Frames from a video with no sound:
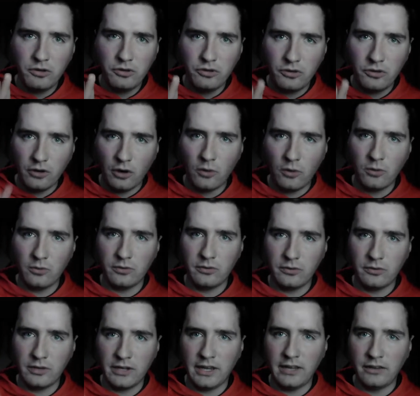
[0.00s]

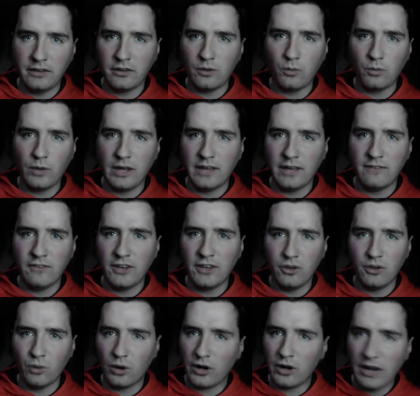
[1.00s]
don't get in the way of it.
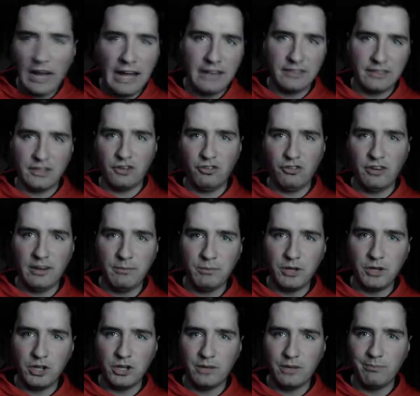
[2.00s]
You are not in the
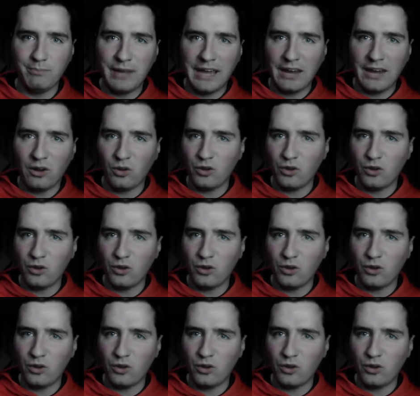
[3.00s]
championship battle.